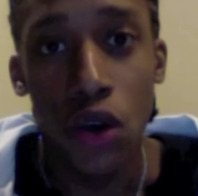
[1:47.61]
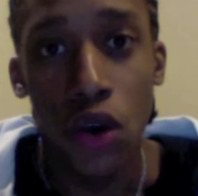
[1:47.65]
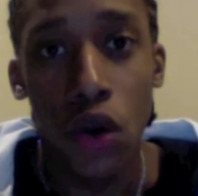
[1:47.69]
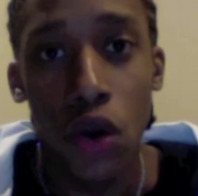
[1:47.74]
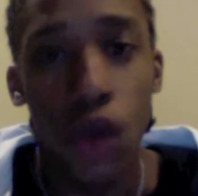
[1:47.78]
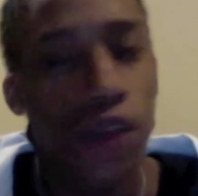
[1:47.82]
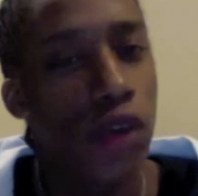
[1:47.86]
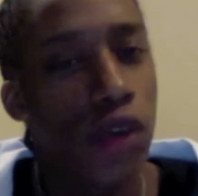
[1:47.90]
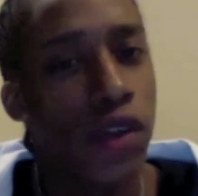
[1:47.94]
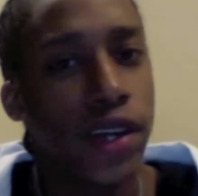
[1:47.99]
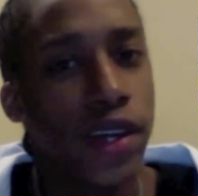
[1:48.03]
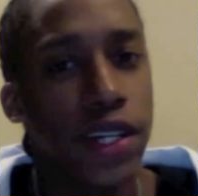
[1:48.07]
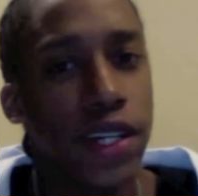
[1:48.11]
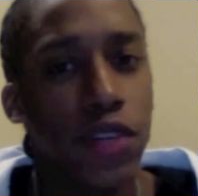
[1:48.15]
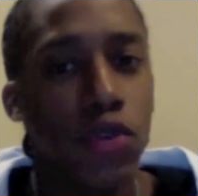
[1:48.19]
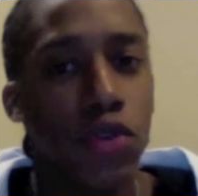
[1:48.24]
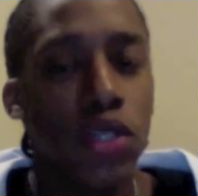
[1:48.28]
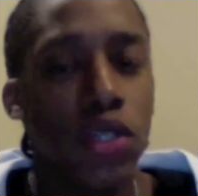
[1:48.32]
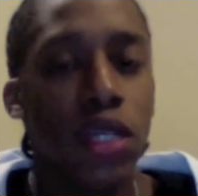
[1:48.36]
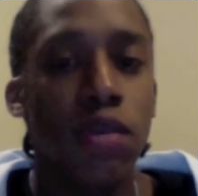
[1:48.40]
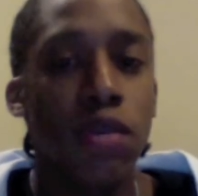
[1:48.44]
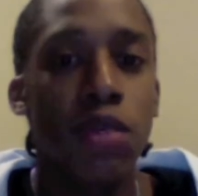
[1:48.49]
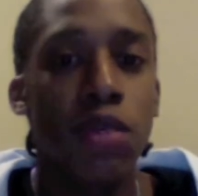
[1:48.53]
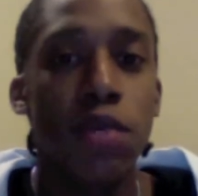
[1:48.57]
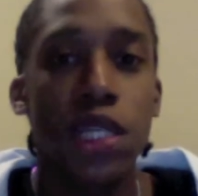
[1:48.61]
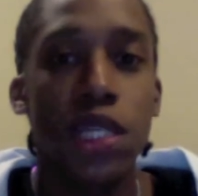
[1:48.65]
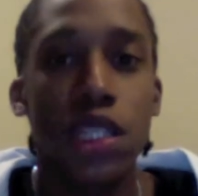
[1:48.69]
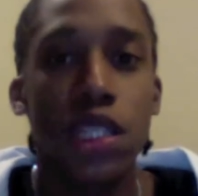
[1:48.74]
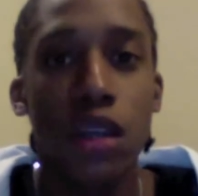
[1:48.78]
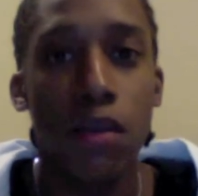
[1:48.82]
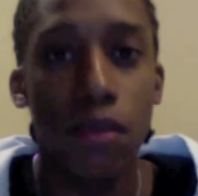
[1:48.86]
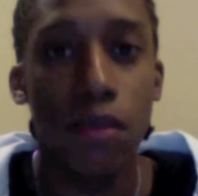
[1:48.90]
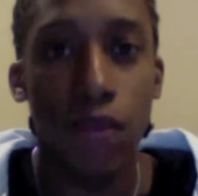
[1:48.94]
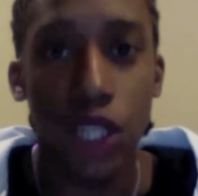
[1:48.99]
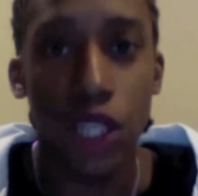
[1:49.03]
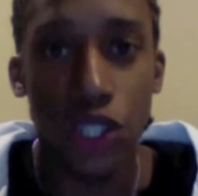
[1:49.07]
although there do seem to be
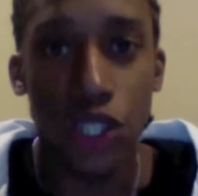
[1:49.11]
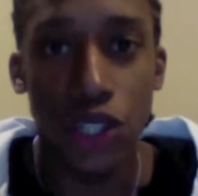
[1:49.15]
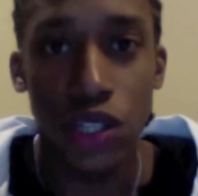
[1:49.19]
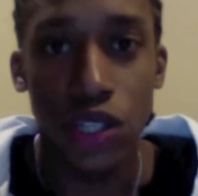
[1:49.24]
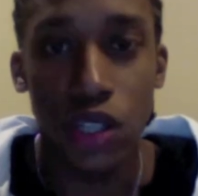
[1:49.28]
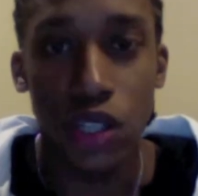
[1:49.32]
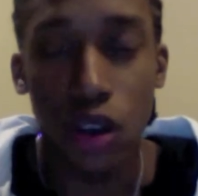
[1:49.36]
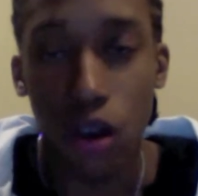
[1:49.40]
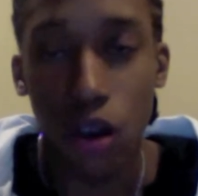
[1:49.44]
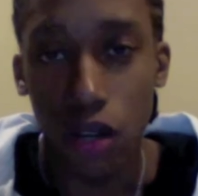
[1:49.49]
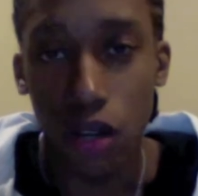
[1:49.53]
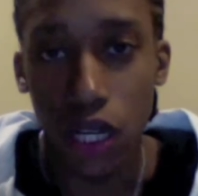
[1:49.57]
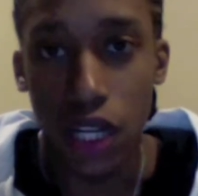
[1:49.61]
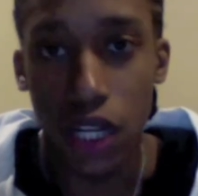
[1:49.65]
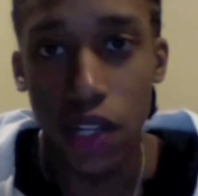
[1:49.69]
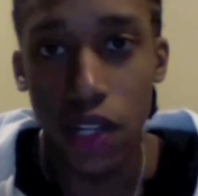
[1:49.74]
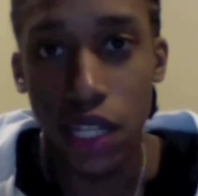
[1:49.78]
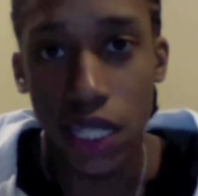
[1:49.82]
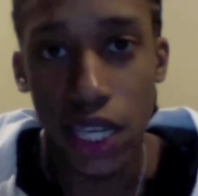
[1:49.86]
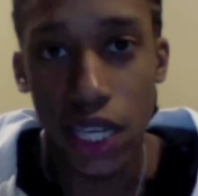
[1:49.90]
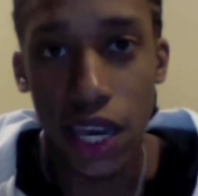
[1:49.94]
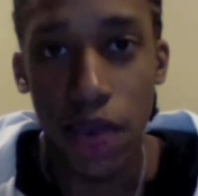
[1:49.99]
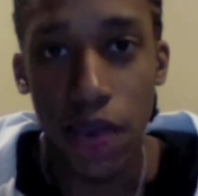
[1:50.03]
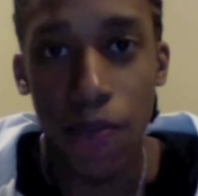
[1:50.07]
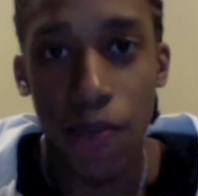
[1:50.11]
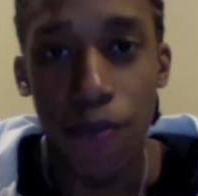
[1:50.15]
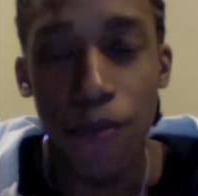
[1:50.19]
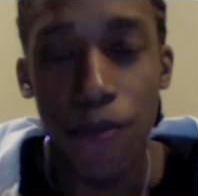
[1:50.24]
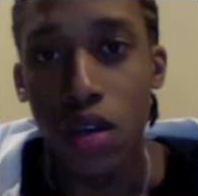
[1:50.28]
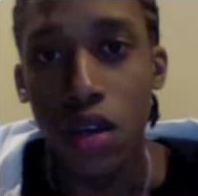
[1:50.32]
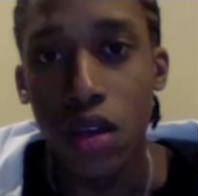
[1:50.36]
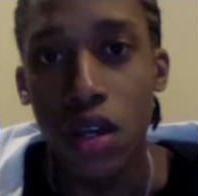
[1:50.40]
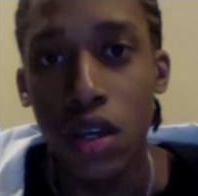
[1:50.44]
some missions that aren't in this game.